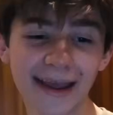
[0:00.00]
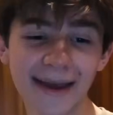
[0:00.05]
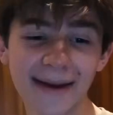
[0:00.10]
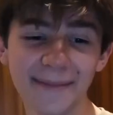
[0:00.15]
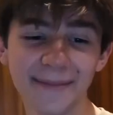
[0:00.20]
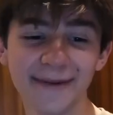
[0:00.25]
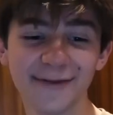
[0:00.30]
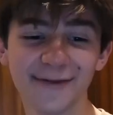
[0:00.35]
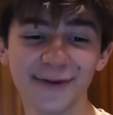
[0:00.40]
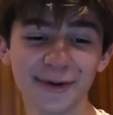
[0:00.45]

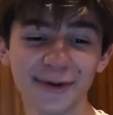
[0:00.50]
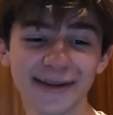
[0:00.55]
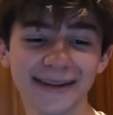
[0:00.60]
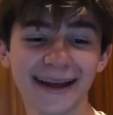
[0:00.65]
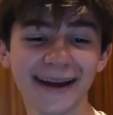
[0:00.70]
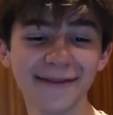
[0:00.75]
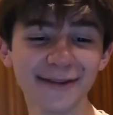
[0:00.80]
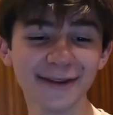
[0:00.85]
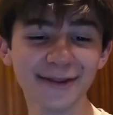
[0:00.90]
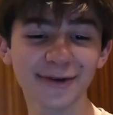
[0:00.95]
Before we
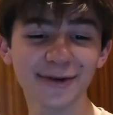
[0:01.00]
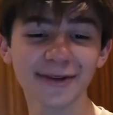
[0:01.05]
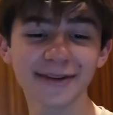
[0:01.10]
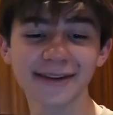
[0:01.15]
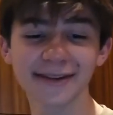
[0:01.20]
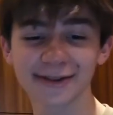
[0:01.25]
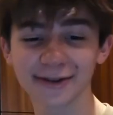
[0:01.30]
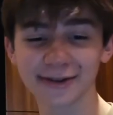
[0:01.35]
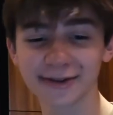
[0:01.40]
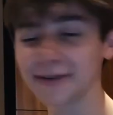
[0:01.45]
dive into our
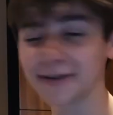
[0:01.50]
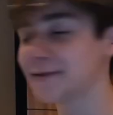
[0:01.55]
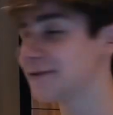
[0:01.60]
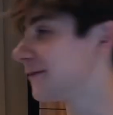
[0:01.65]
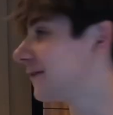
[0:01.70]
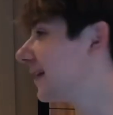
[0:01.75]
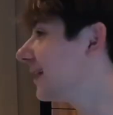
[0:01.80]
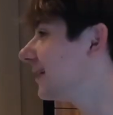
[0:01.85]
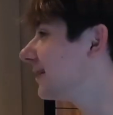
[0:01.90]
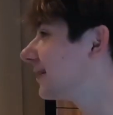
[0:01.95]
discussion of
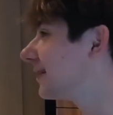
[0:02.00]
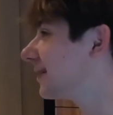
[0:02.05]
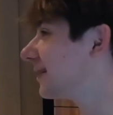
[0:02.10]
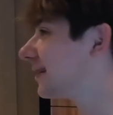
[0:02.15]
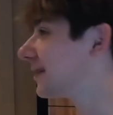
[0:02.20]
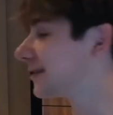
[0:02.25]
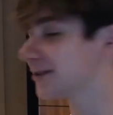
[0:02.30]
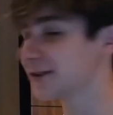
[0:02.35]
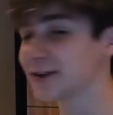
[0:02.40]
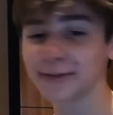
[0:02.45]
faith,
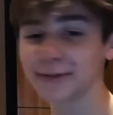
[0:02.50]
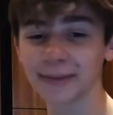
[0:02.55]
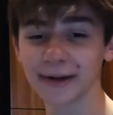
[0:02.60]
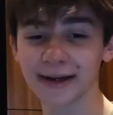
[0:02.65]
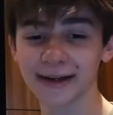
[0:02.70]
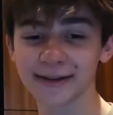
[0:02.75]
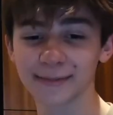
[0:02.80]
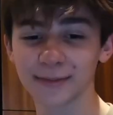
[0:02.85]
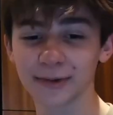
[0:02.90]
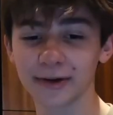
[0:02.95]
let's start by
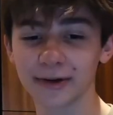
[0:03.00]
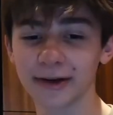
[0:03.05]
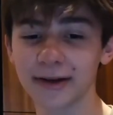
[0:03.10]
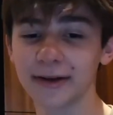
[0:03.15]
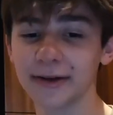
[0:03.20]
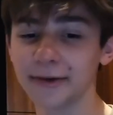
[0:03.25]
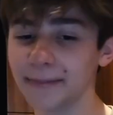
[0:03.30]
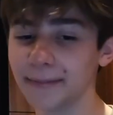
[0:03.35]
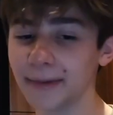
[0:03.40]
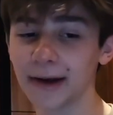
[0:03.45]

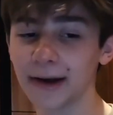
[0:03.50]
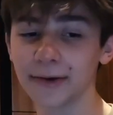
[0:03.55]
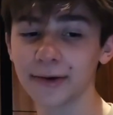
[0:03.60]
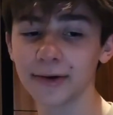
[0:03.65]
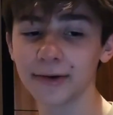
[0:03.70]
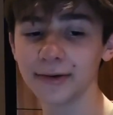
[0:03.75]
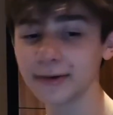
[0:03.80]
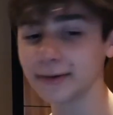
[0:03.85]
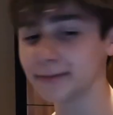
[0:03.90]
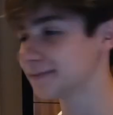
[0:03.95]
exploring your
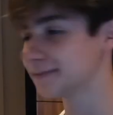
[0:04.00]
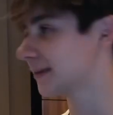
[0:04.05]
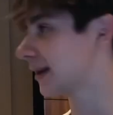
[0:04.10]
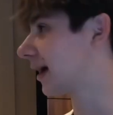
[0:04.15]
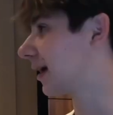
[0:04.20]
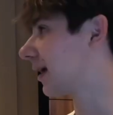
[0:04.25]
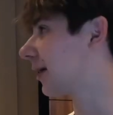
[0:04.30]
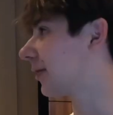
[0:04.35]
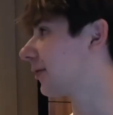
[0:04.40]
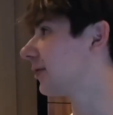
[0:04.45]
background
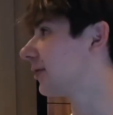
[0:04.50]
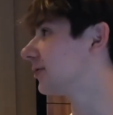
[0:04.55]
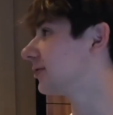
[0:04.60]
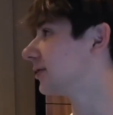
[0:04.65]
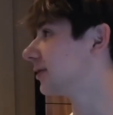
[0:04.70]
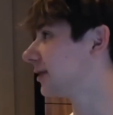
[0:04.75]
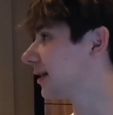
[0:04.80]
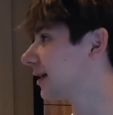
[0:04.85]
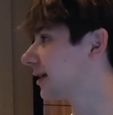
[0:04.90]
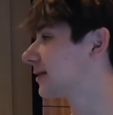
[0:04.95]
and how your
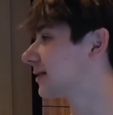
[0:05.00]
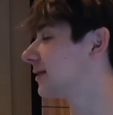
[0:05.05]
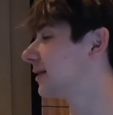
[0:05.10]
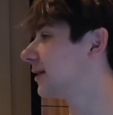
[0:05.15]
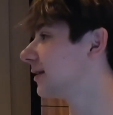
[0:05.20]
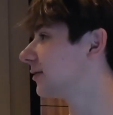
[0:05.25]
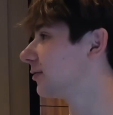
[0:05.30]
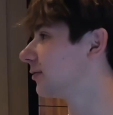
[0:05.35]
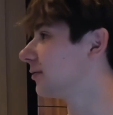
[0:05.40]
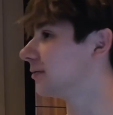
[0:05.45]
journey has
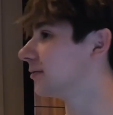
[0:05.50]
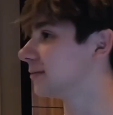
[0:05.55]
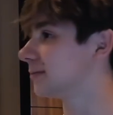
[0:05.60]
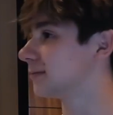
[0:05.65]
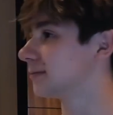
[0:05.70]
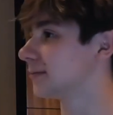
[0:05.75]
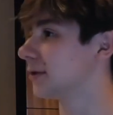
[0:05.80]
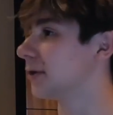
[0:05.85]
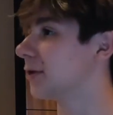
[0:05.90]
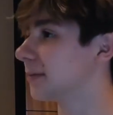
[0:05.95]
led to
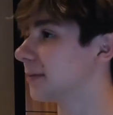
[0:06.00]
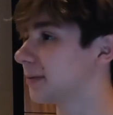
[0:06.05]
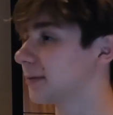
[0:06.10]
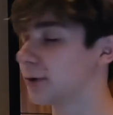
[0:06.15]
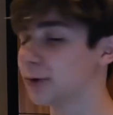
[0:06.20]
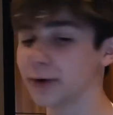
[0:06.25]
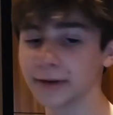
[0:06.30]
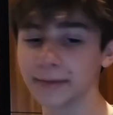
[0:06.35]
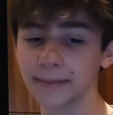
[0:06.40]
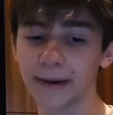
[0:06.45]
your
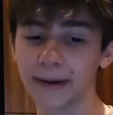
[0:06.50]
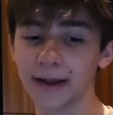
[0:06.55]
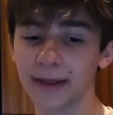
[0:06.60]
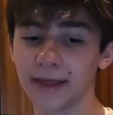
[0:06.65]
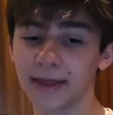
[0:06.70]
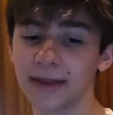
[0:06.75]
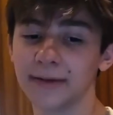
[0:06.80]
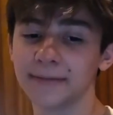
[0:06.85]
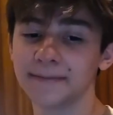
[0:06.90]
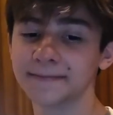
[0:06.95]
current
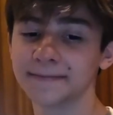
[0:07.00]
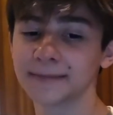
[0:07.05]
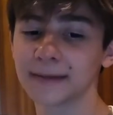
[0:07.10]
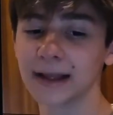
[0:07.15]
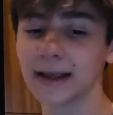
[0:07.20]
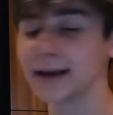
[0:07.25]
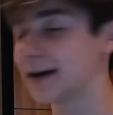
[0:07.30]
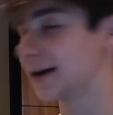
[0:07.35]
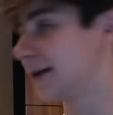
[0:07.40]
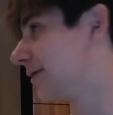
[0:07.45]
path.
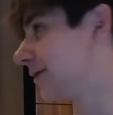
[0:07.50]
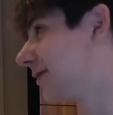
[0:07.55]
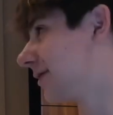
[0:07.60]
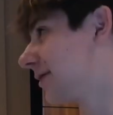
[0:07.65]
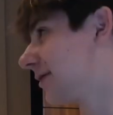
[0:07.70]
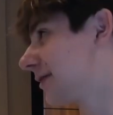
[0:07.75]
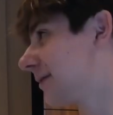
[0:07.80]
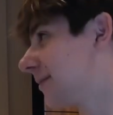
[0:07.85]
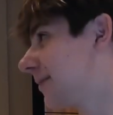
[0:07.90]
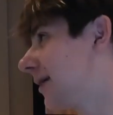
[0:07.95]
Can you
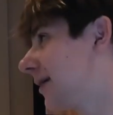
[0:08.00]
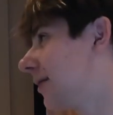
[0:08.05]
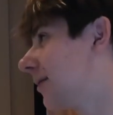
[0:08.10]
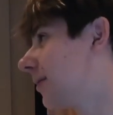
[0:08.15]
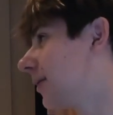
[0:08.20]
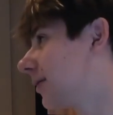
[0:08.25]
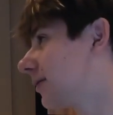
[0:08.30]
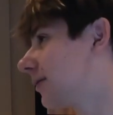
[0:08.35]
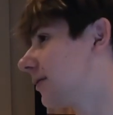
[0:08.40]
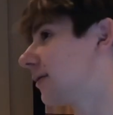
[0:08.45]
tell us a bit
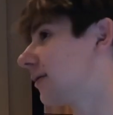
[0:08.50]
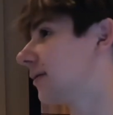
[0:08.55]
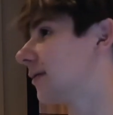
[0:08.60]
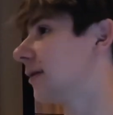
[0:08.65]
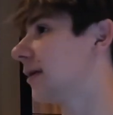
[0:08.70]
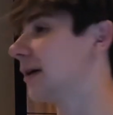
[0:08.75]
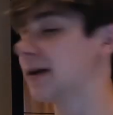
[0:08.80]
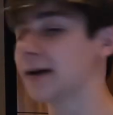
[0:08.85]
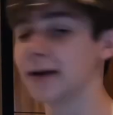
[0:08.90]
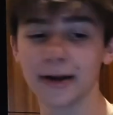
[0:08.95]
about
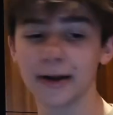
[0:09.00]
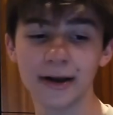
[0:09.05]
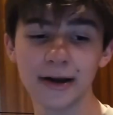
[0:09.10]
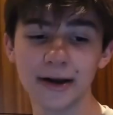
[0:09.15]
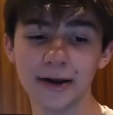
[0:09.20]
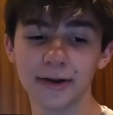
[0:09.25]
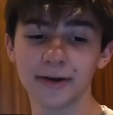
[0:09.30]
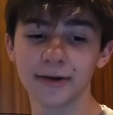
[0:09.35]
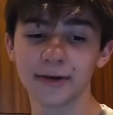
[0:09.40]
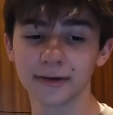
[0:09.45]

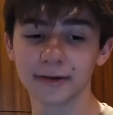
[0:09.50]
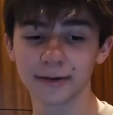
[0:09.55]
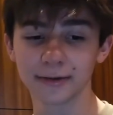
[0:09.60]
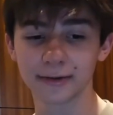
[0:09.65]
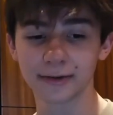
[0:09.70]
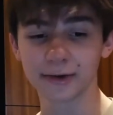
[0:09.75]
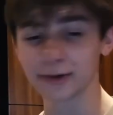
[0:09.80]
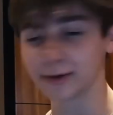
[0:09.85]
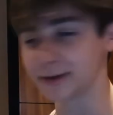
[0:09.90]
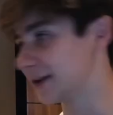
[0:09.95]

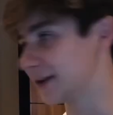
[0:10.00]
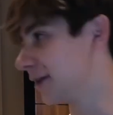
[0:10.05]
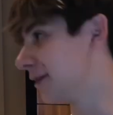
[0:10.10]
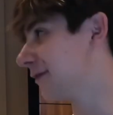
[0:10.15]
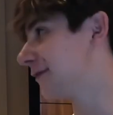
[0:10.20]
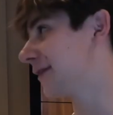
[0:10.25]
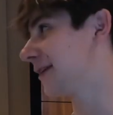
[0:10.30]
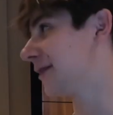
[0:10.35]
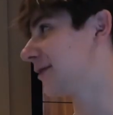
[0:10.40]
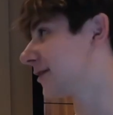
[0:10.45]

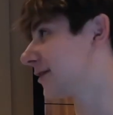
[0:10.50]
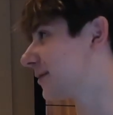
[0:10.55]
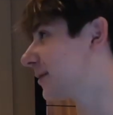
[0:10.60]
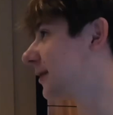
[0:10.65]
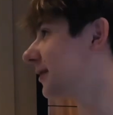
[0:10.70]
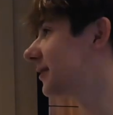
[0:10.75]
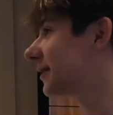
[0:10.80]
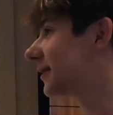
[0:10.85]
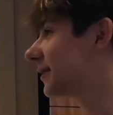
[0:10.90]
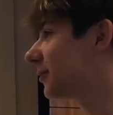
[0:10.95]
yourself and your
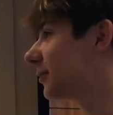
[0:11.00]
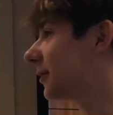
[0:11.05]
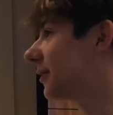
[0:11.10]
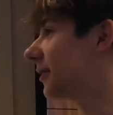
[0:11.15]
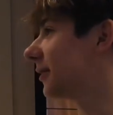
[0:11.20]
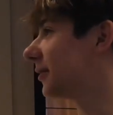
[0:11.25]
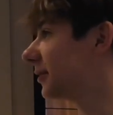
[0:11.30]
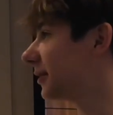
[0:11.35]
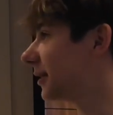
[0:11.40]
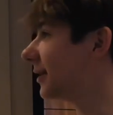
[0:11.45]
experiences with
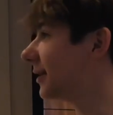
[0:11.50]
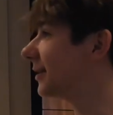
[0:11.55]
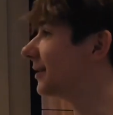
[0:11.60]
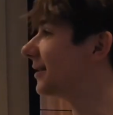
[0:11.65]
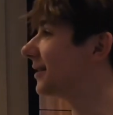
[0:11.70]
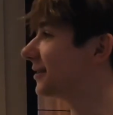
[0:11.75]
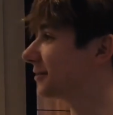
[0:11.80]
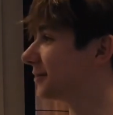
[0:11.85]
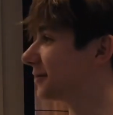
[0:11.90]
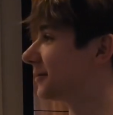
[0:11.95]
the United
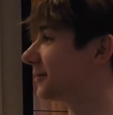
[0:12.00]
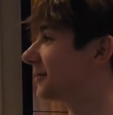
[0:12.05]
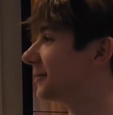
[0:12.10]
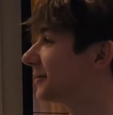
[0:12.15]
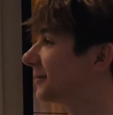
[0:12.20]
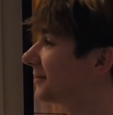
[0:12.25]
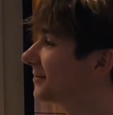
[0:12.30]
Nations?